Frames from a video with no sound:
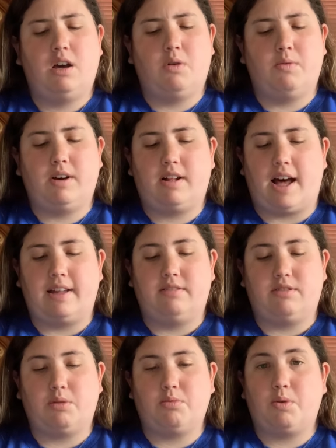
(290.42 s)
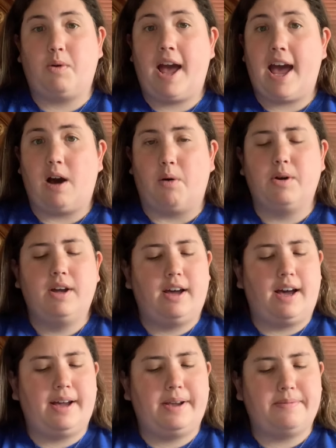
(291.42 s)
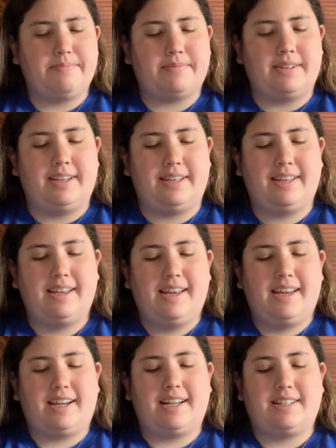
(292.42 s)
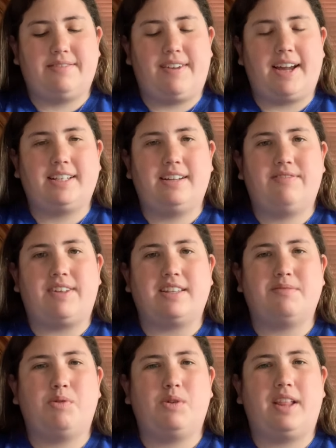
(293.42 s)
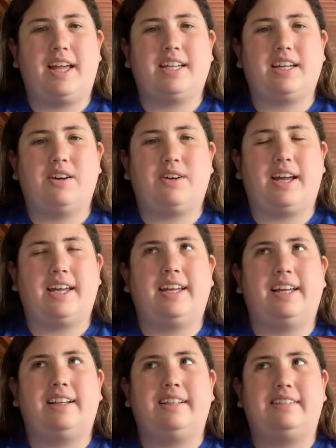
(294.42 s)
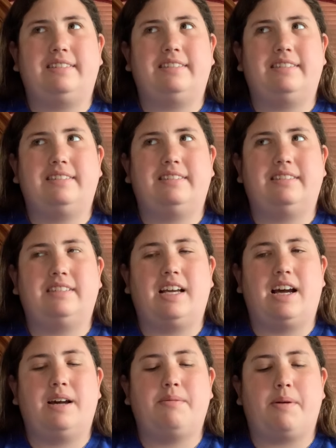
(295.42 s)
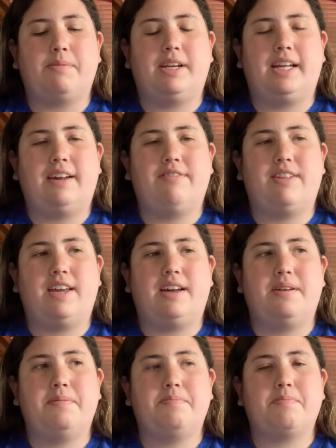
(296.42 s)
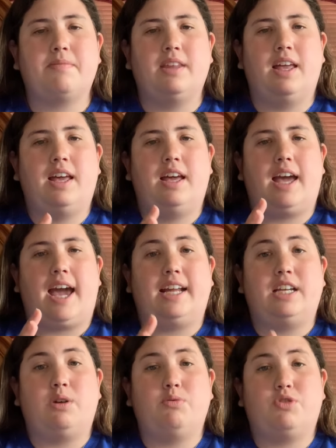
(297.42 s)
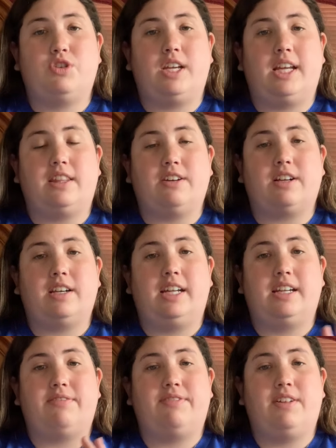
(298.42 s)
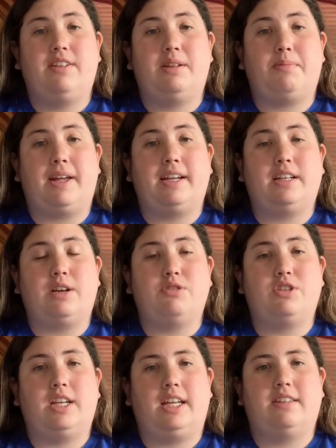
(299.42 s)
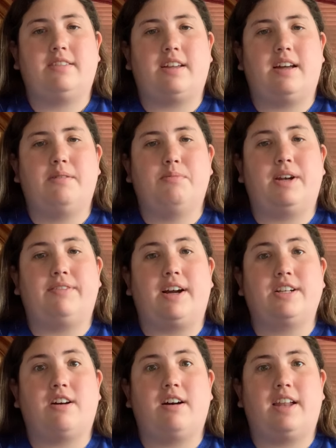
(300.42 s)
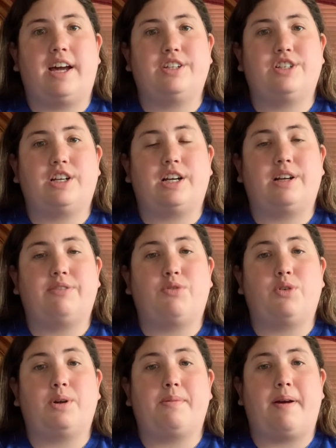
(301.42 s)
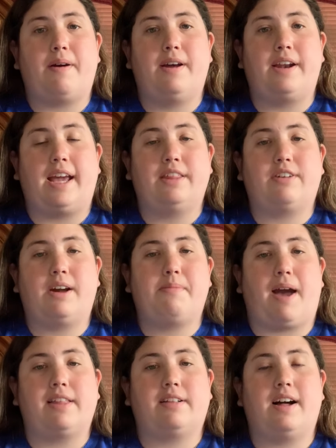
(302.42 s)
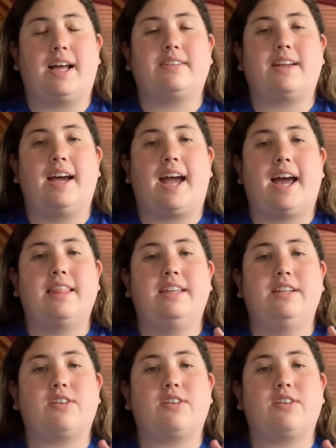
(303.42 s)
well, I don't know how. Because effective, that's more like, okay, I'm going to give them a note sheet. They're going to need to fill in the blank note sheets. Whenever I taught last year for an 8th grade math class, I had these